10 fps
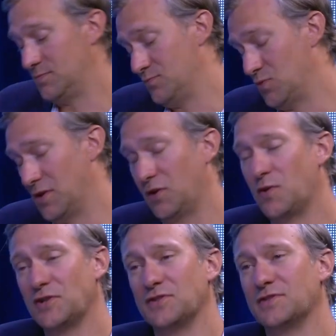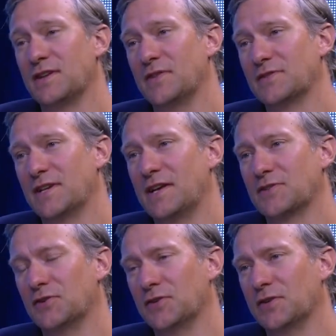one of the questions that I was going to
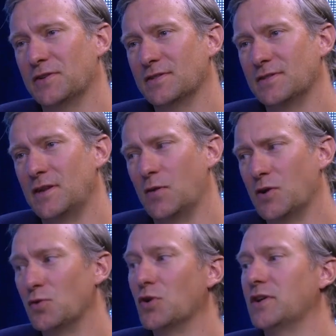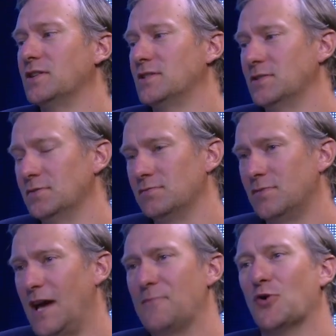ask earlier is, are you looking to
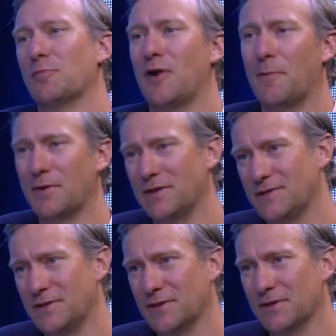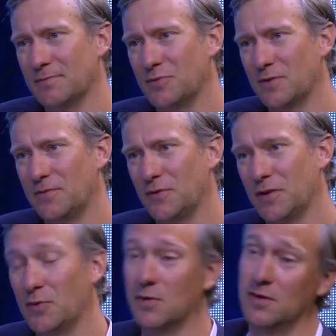add more properties to your
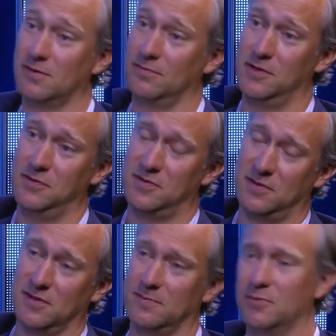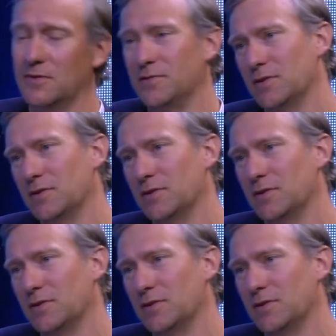portfolio or reduce your portfolio?